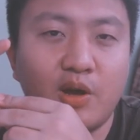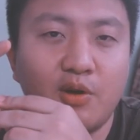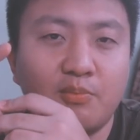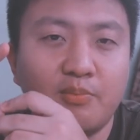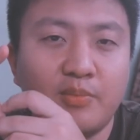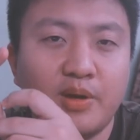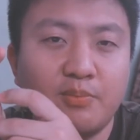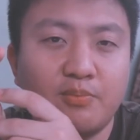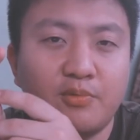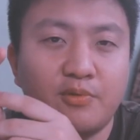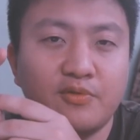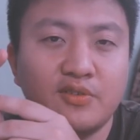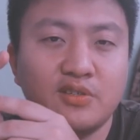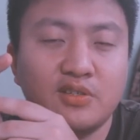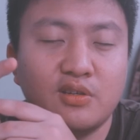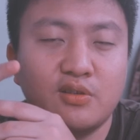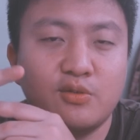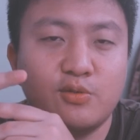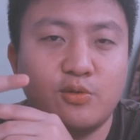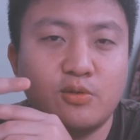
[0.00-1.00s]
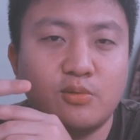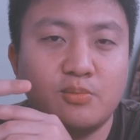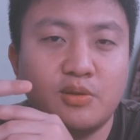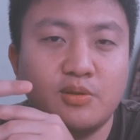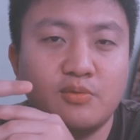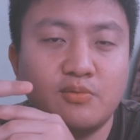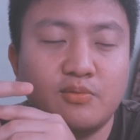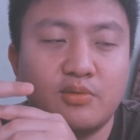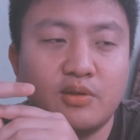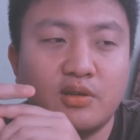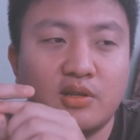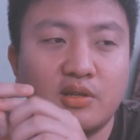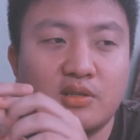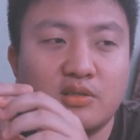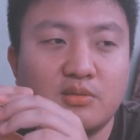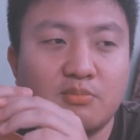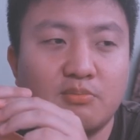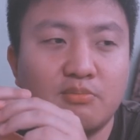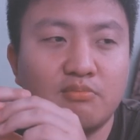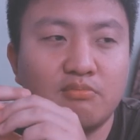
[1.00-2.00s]
my professor told me
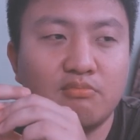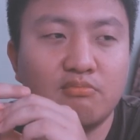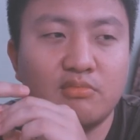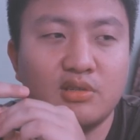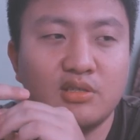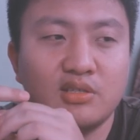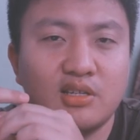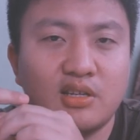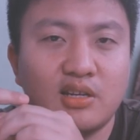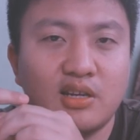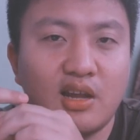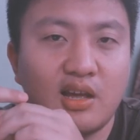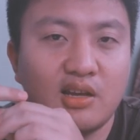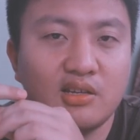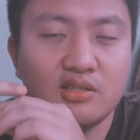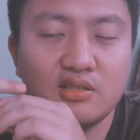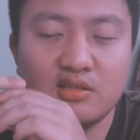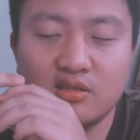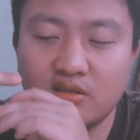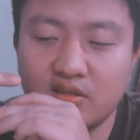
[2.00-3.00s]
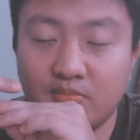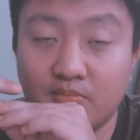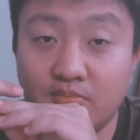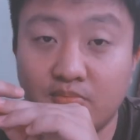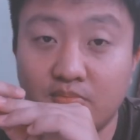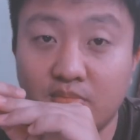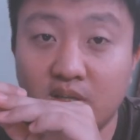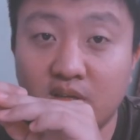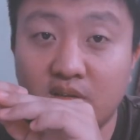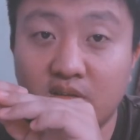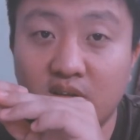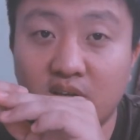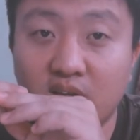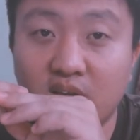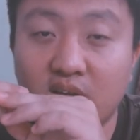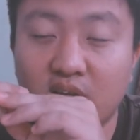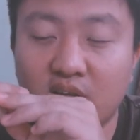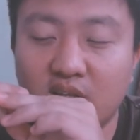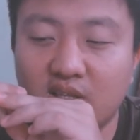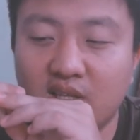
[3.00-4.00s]
it's a class, but
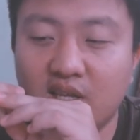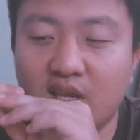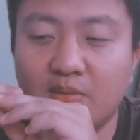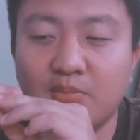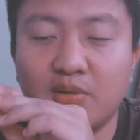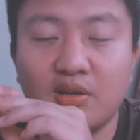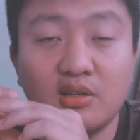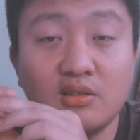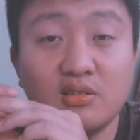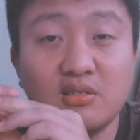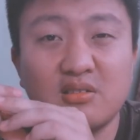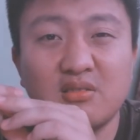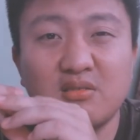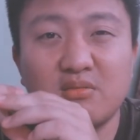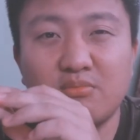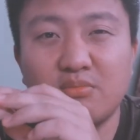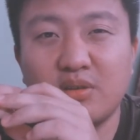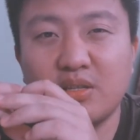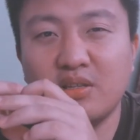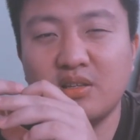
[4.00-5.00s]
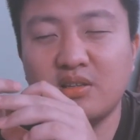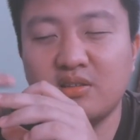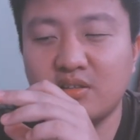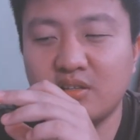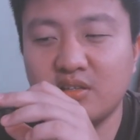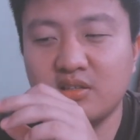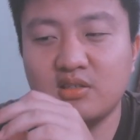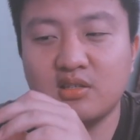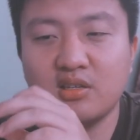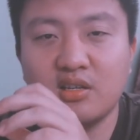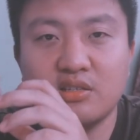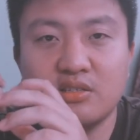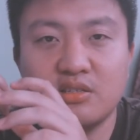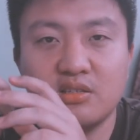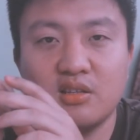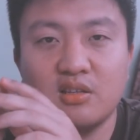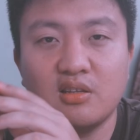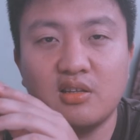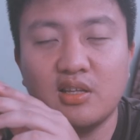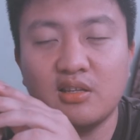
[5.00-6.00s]
it can be considered, but it's
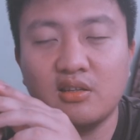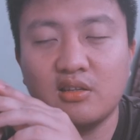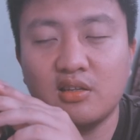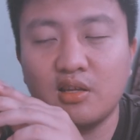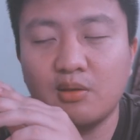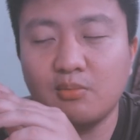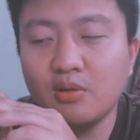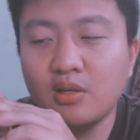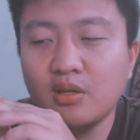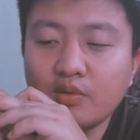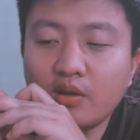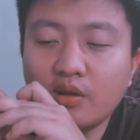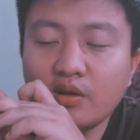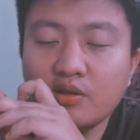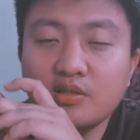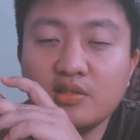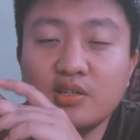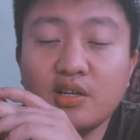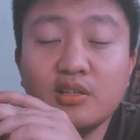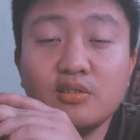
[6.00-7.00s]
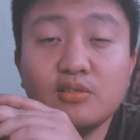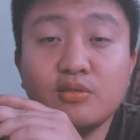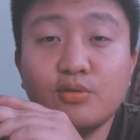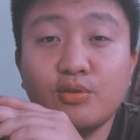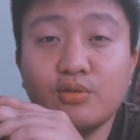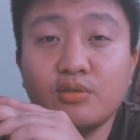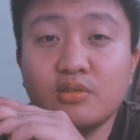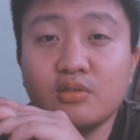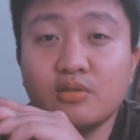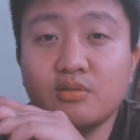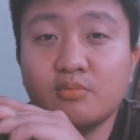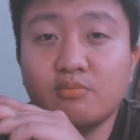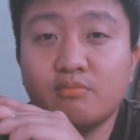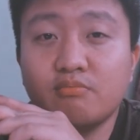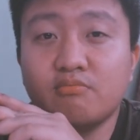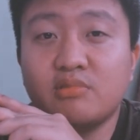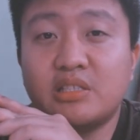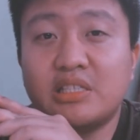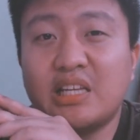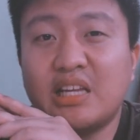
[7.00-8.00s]
considered data type. String stores
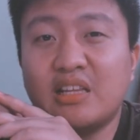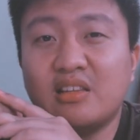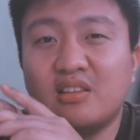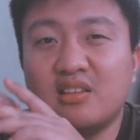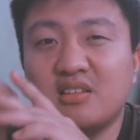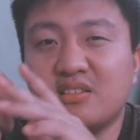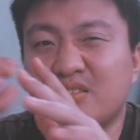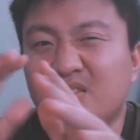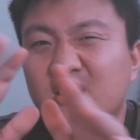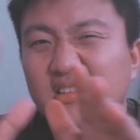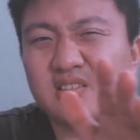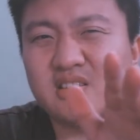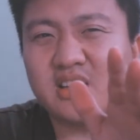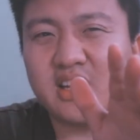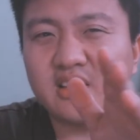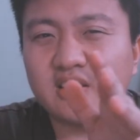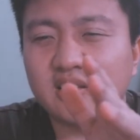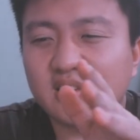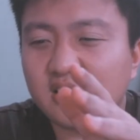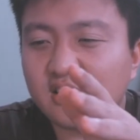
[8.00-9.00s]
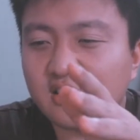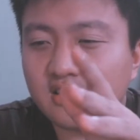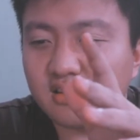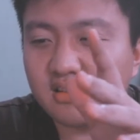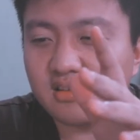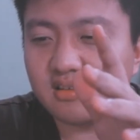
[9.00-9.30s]
sentences, I think.